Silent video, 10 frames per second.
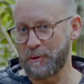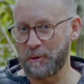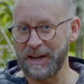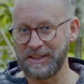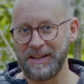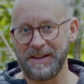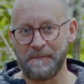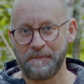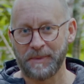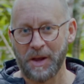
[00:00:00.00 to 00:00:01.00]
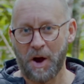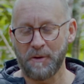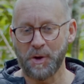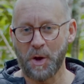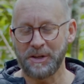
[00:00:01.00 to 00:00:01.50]
reflected,
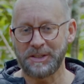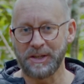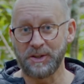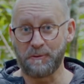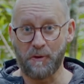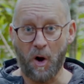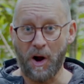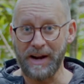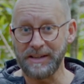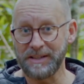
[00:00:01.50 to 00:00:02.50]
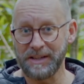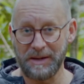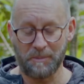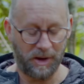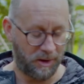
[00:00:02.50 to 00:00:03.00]
I've noticed a divide
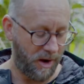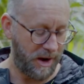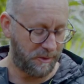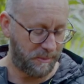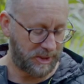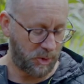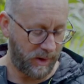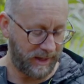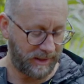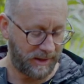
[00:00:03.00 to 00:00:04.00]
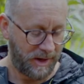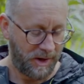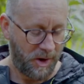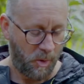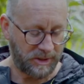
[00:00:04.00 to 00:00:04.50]
in my life between
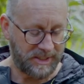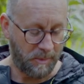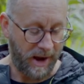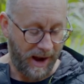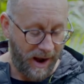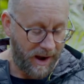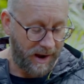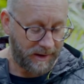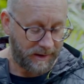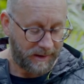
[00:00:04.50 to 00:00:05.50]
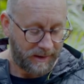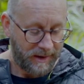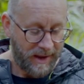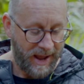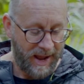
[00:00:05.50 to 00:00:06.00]
what's in my heart
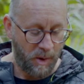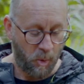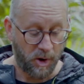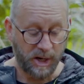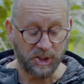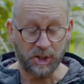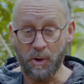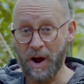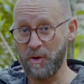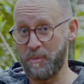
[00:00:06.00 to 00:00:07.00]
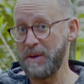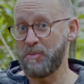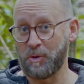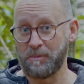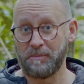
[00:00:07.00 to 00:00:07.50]
and what I show other
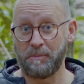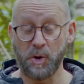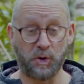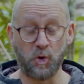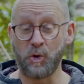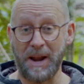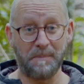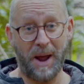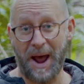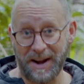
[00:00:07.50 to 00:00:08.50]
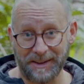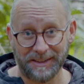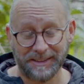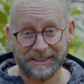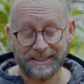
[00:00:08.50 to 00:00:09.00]
people, both good and bad.
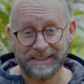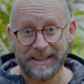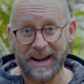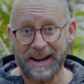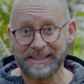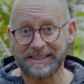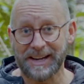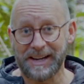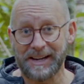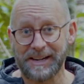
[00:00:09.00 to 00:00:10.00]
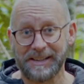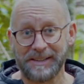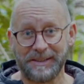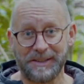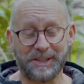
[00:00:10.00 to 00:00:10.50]
And
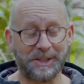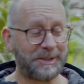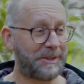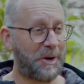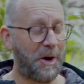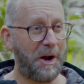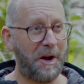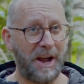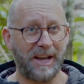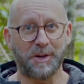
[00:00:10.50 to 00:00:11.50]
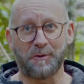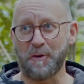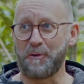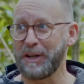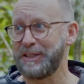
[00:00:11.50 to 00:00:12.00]
as I've
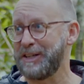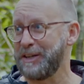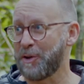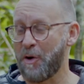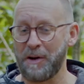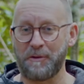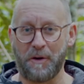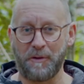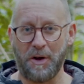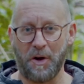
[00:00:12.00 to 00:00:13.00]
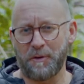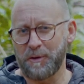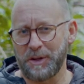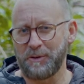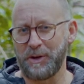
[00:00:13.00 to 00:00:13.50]
reflected in life, I've
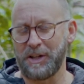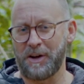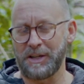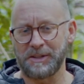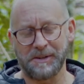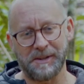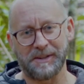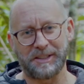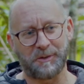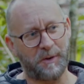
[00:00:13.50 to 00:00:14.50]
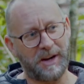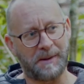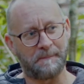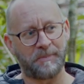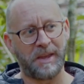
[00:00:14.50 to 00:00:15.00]
often realized, it's
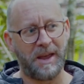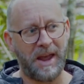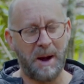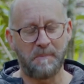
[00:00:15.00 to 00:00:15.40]
funny, our